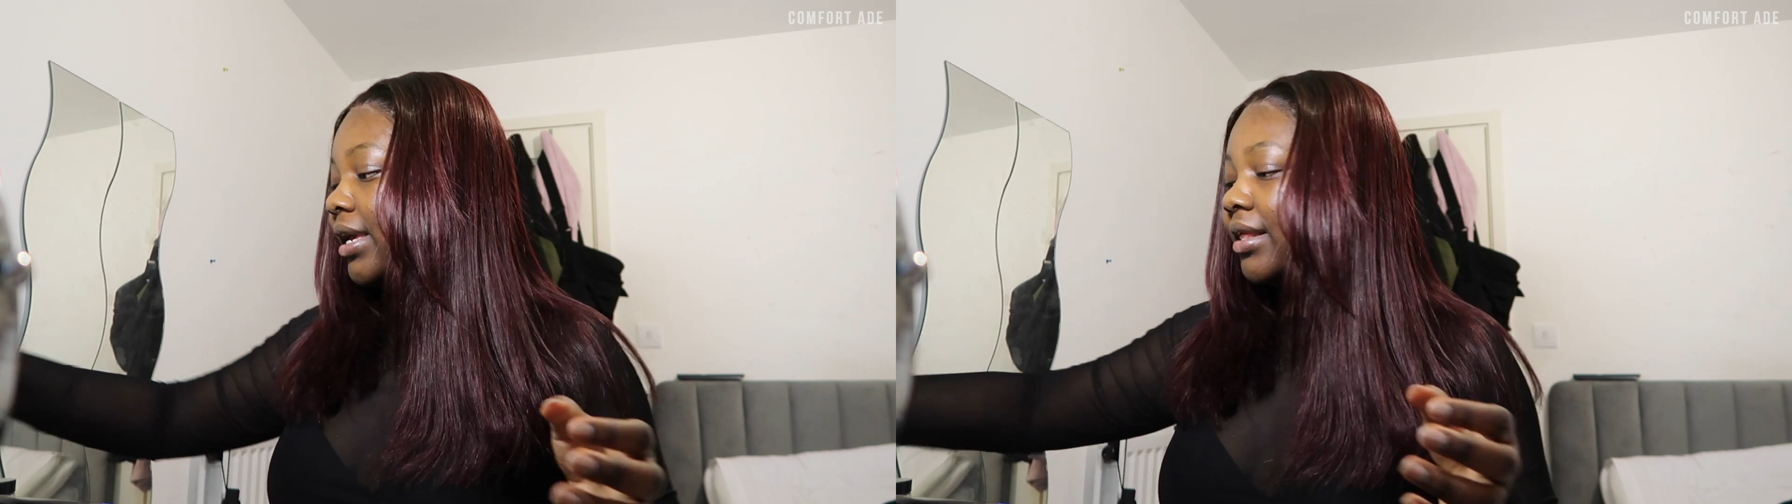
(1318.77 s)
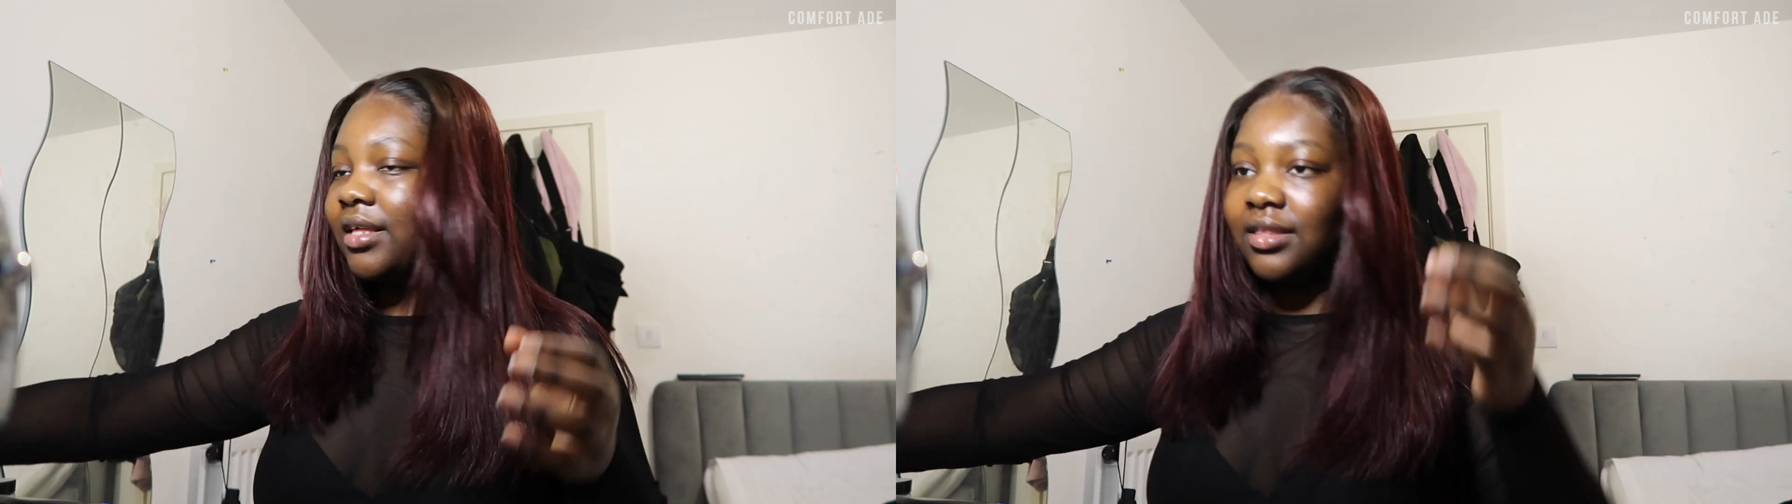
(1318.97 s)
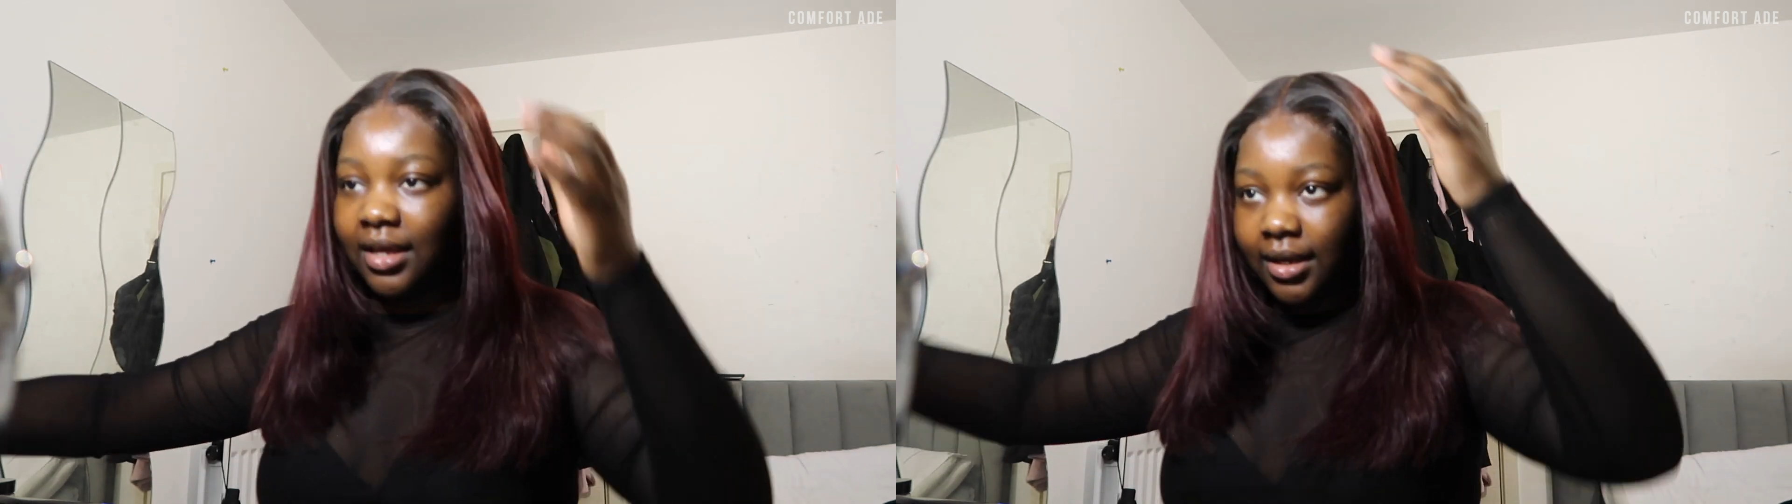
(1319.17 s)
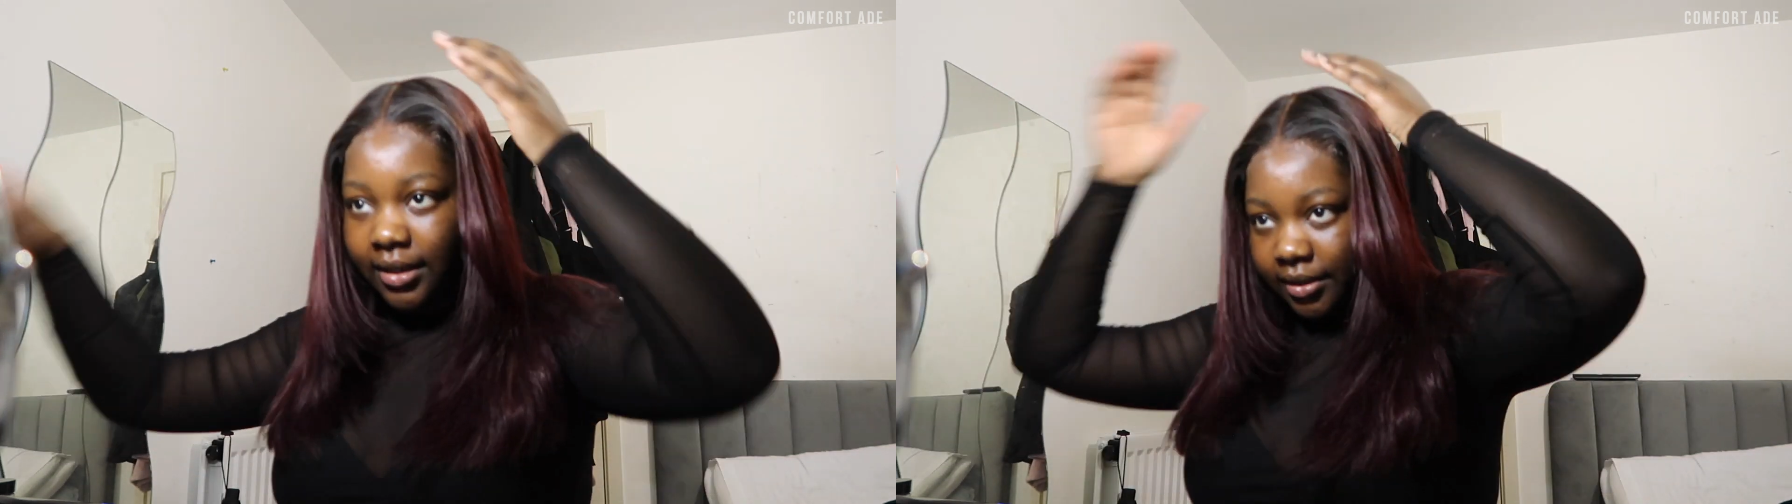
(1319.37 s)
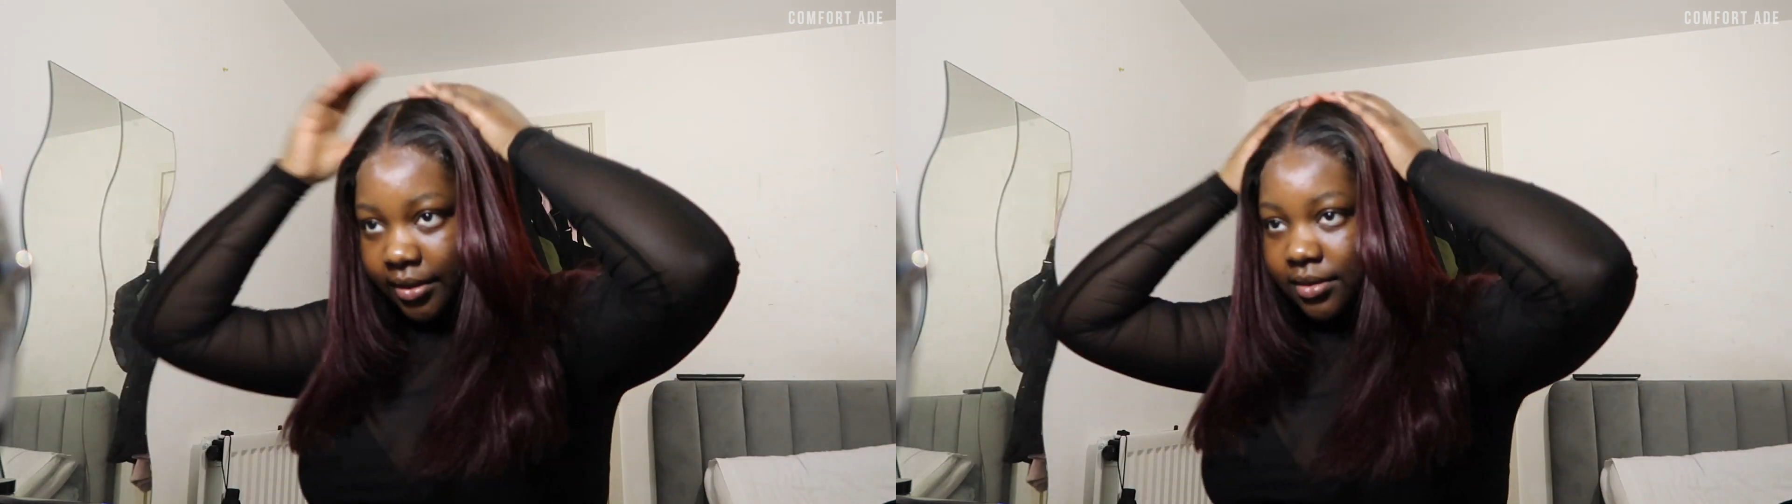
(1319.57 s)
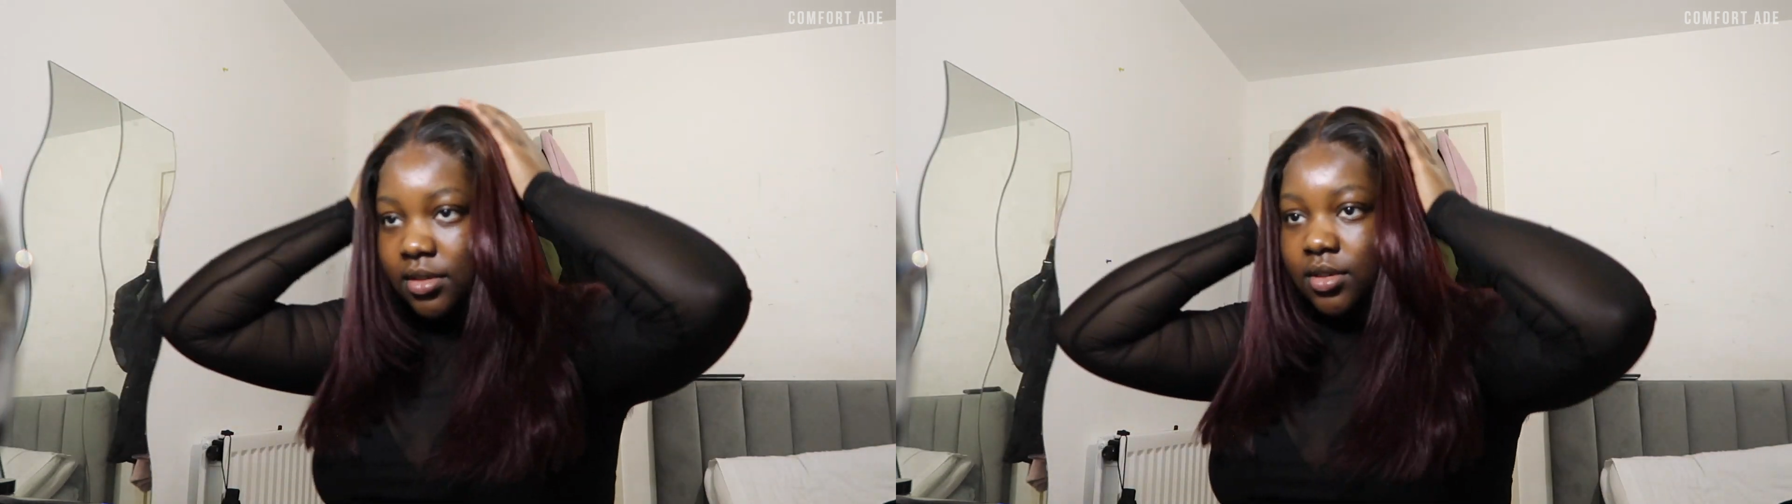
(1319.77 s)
yeah, that's the hair done.